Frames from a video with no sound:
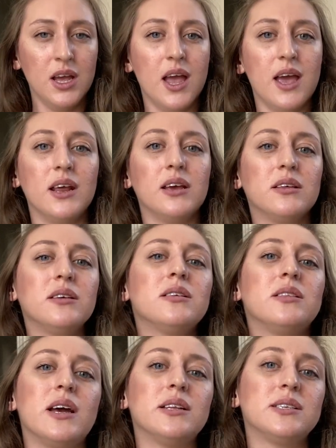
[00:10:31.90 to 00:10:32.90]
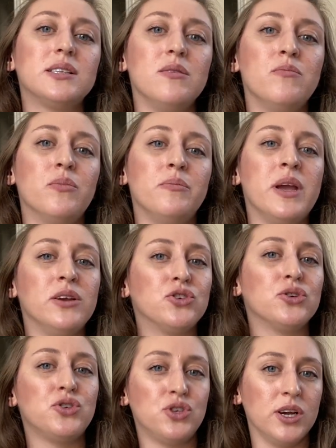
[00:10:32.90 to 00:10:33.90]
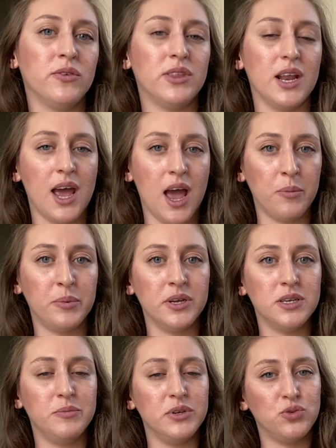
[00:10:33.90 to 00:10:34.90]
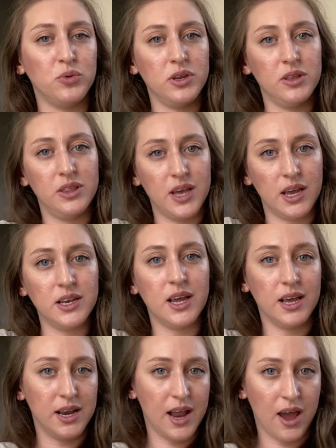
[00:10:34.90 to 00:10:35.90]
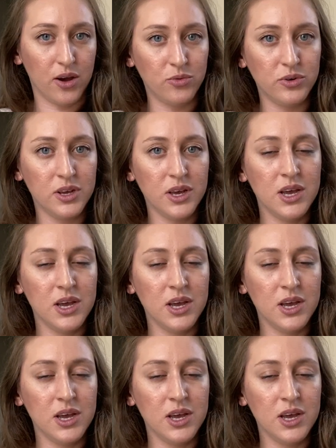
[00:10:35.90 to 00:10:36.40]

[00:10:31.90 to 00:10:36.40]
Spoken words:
And I think that that's the major shift that happened between then and now,